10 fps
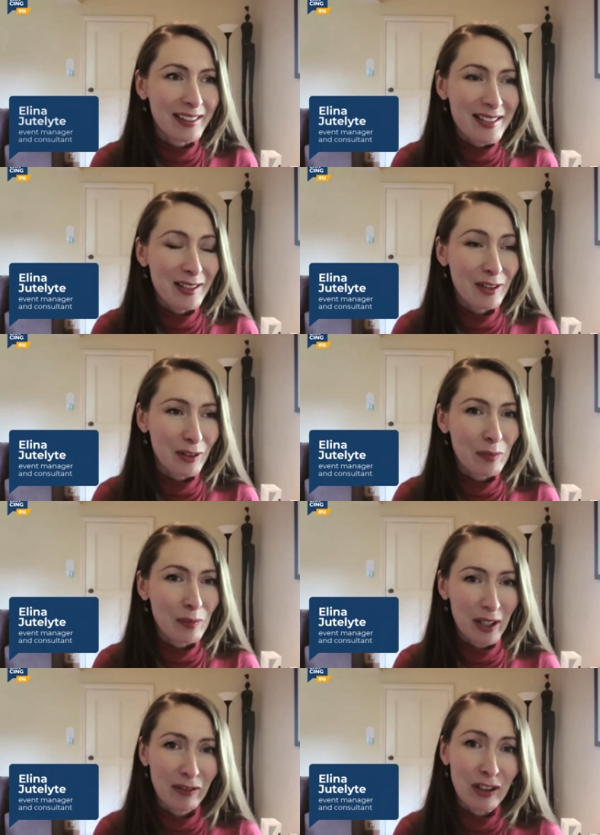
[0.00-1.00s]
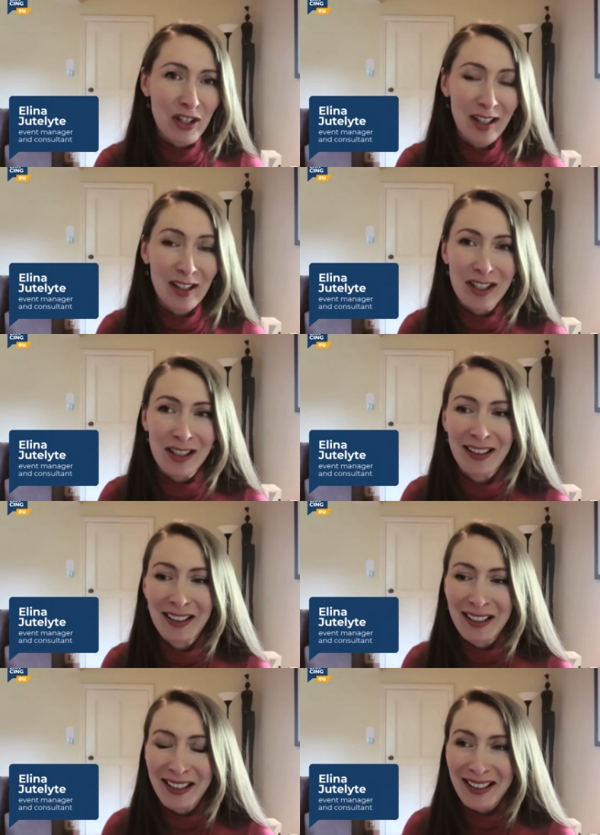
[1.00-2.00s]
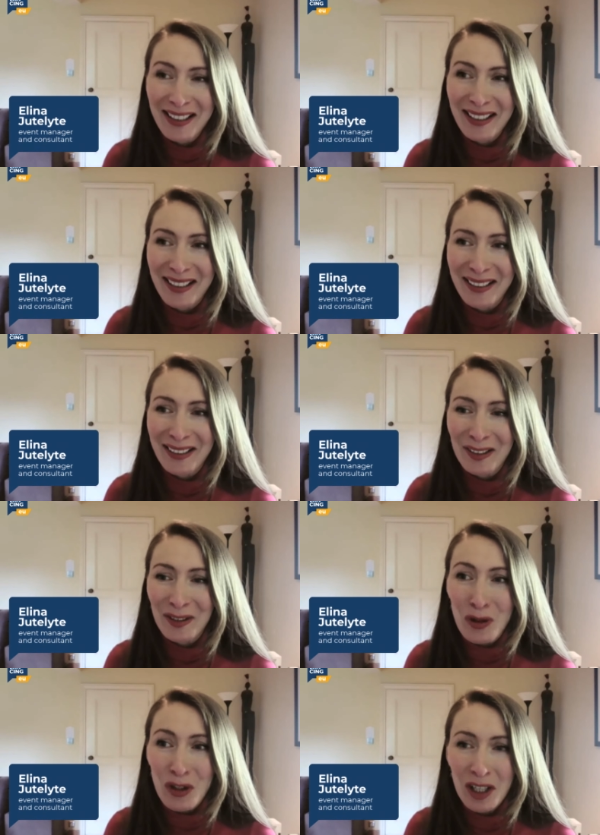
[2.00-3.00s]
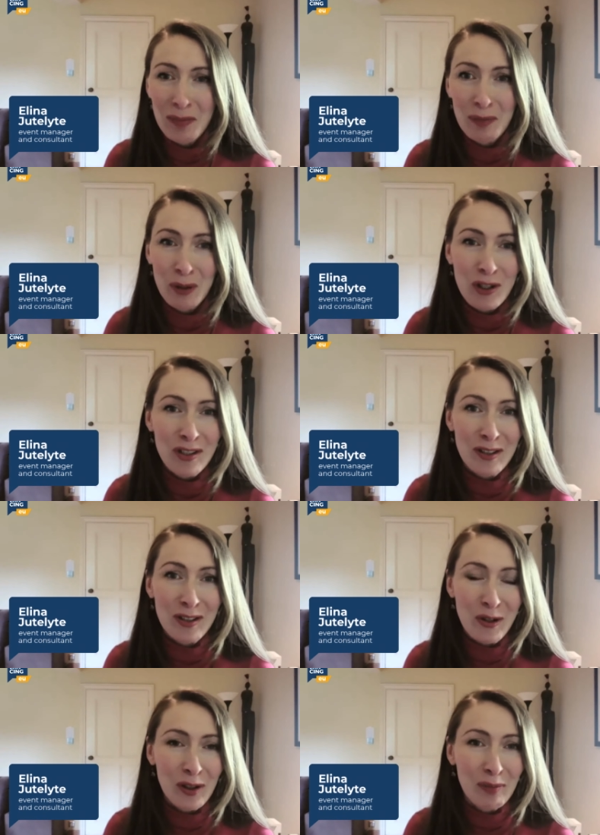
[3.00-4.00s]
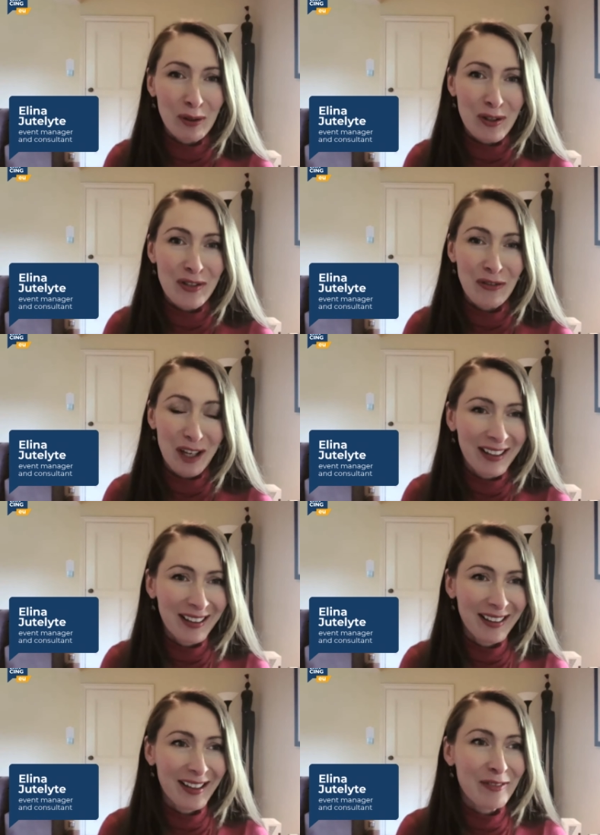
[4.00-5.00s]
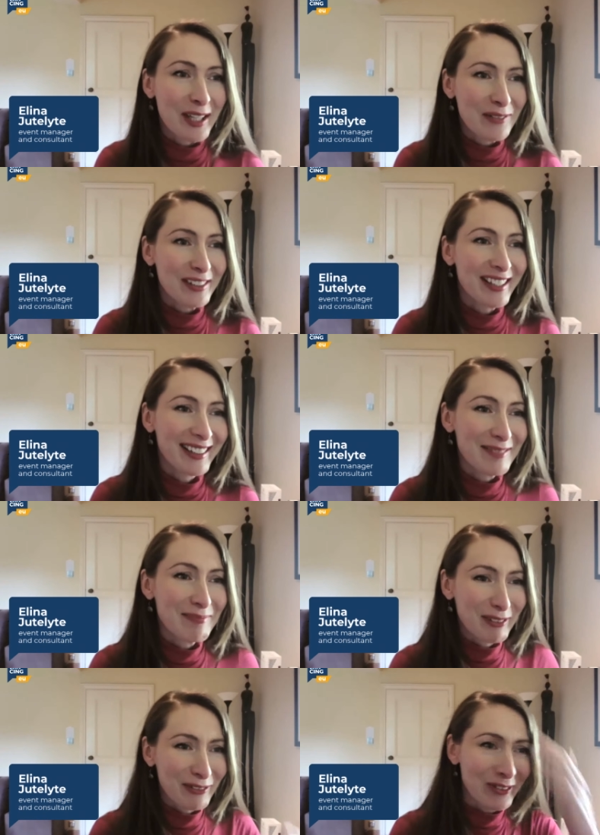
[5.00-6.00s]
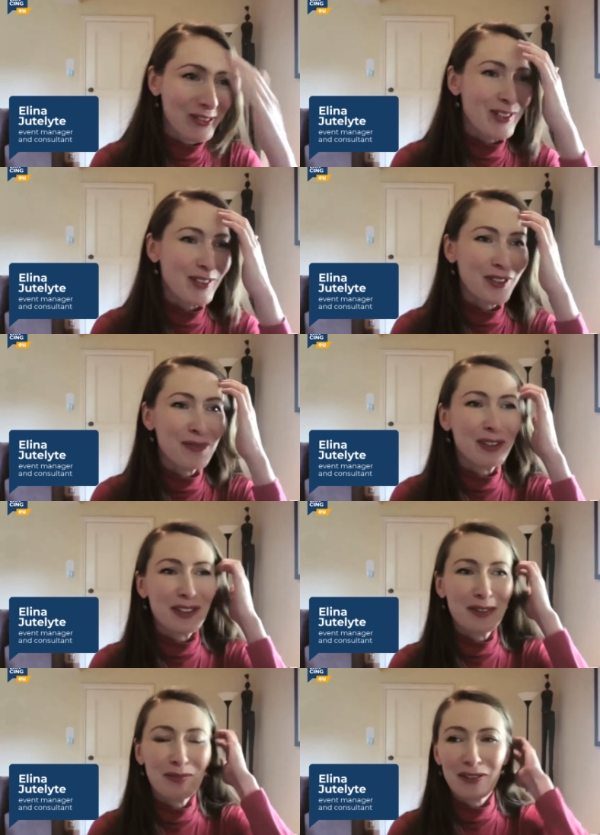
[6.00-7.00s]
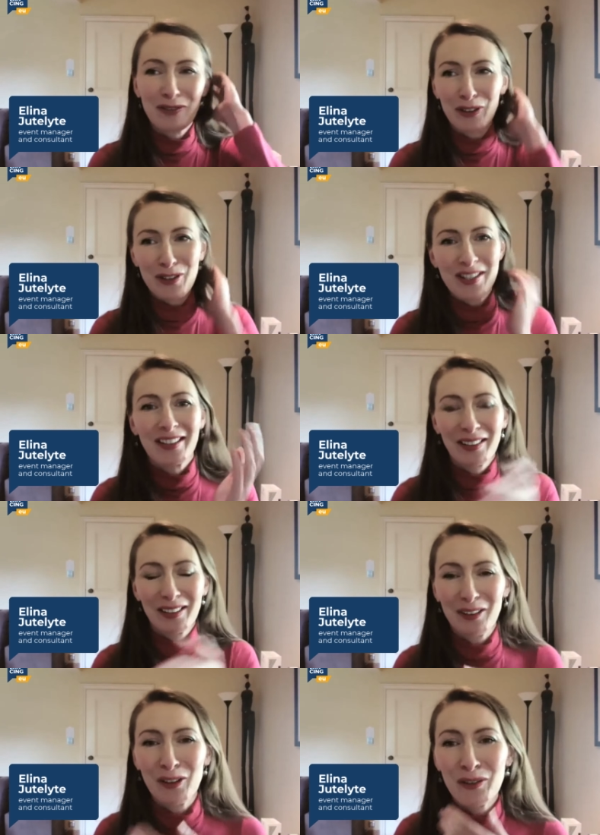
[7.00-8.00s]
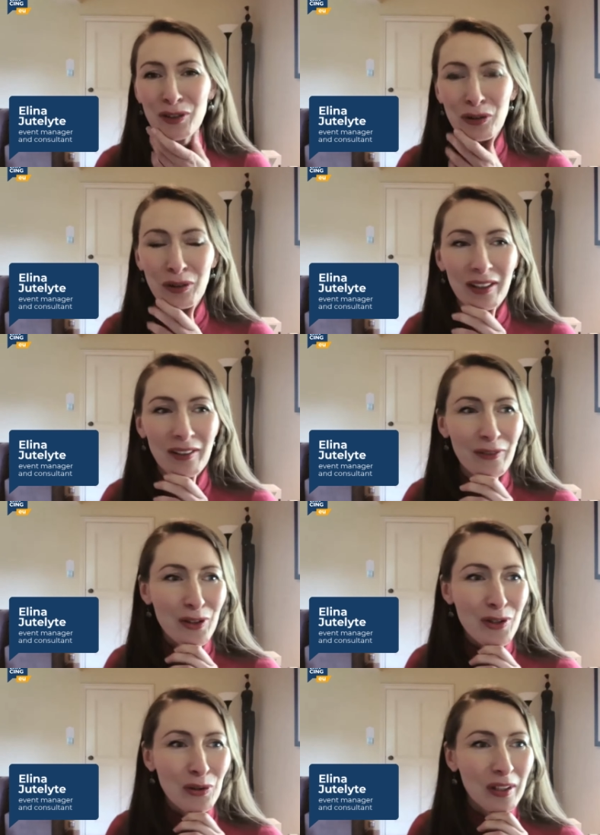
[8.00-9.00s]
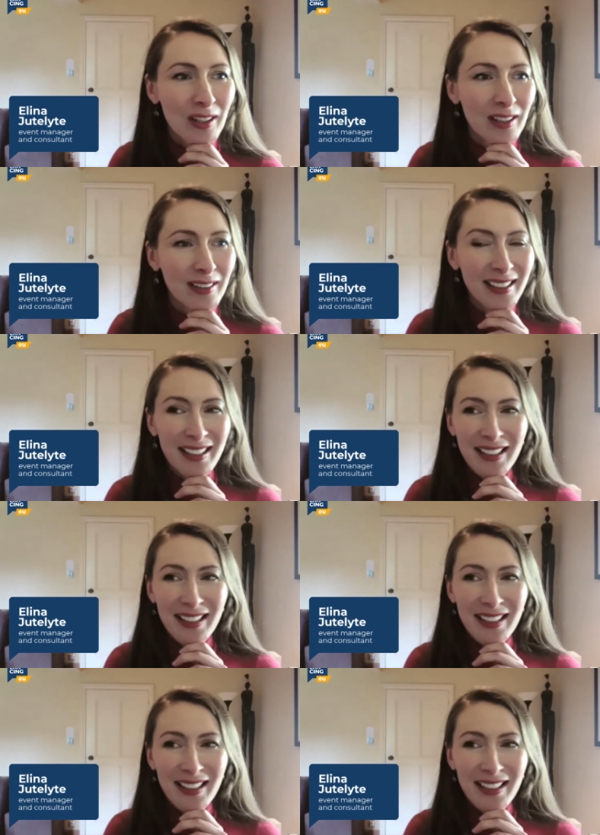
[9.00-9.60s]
It's a great privilege, actually, to share my personal story because, frankly, I've never done it before. So, Robert, you'll be the first, and all of you first to hear.